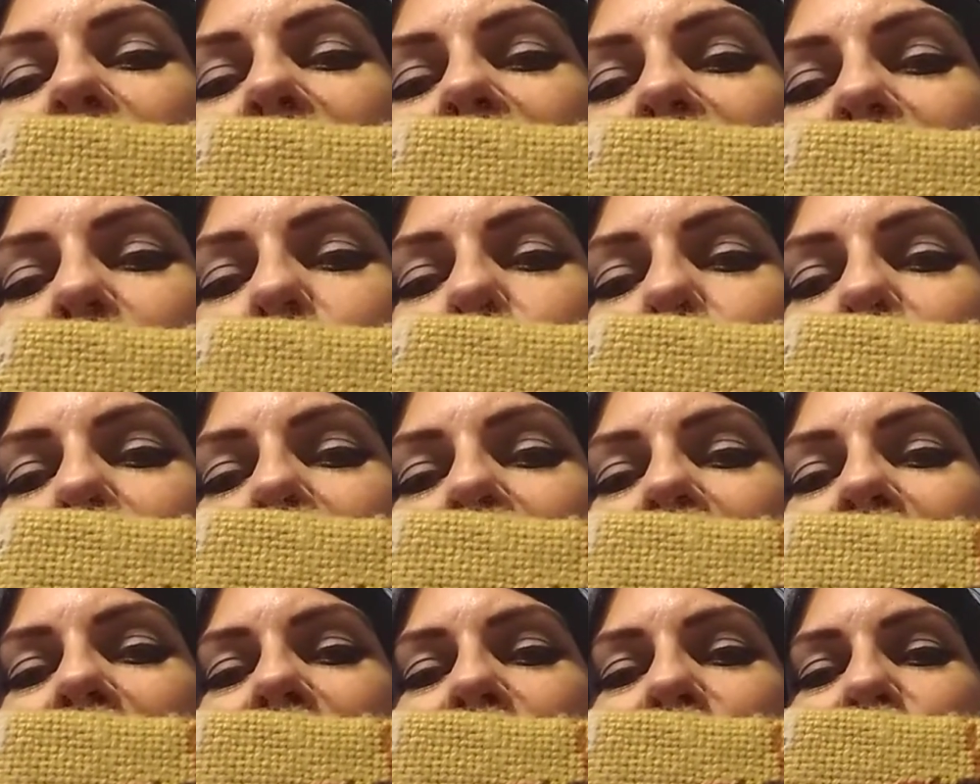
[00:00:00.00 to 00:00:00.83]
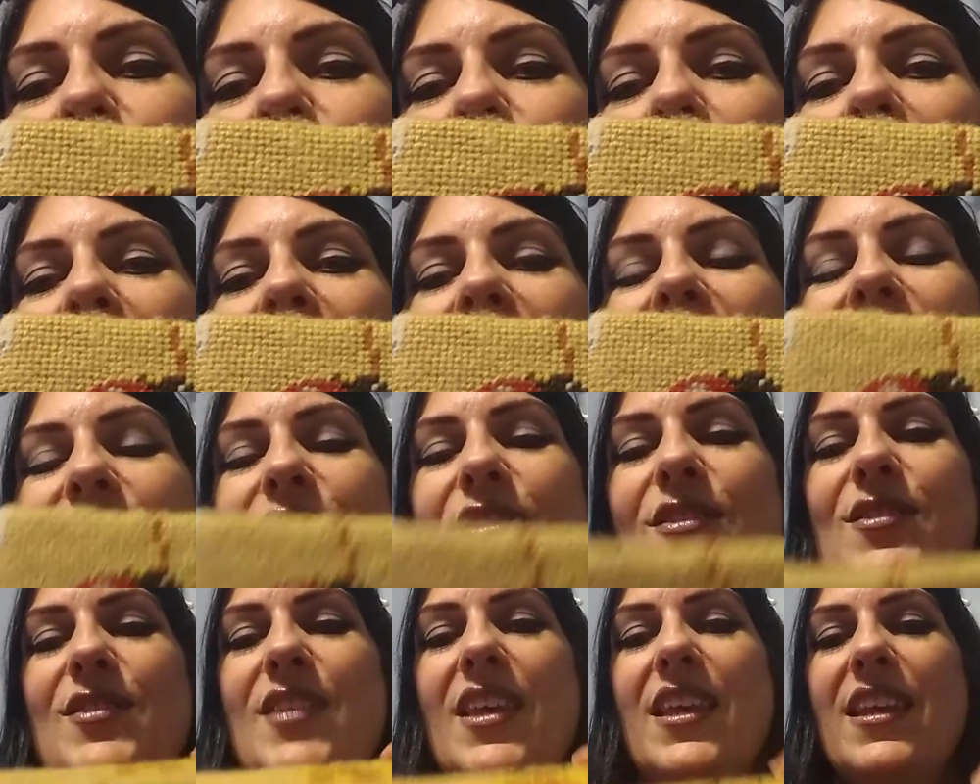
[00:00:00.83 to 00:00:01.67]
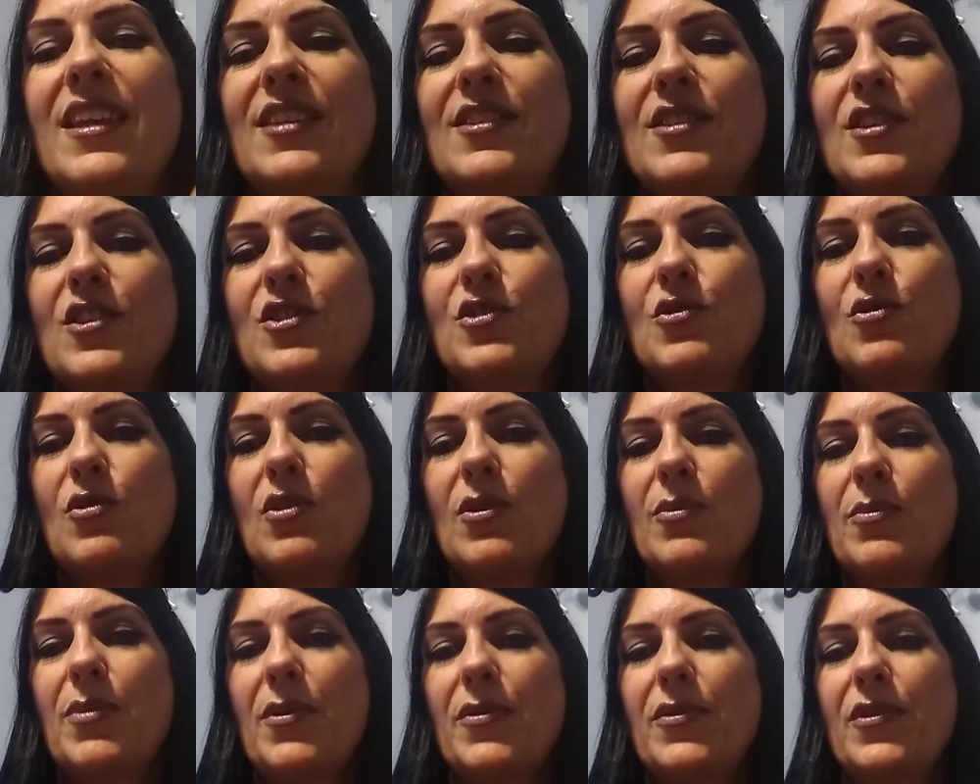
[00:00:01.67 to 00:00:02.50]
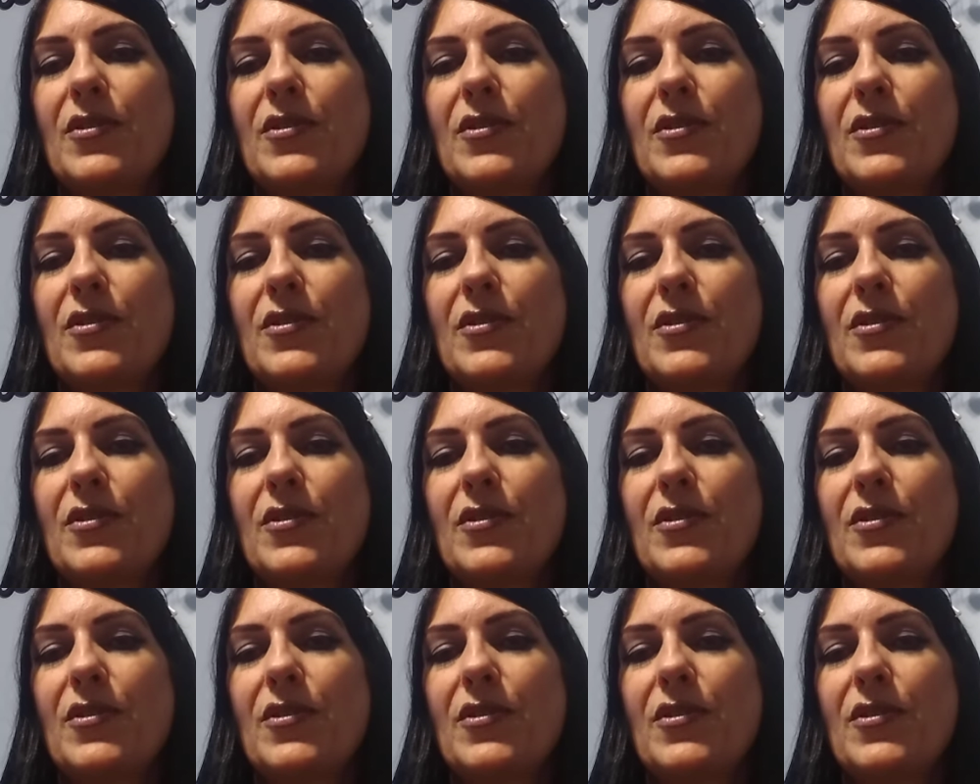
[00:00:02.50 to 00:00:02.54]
ladybug. So I just think it's adorable.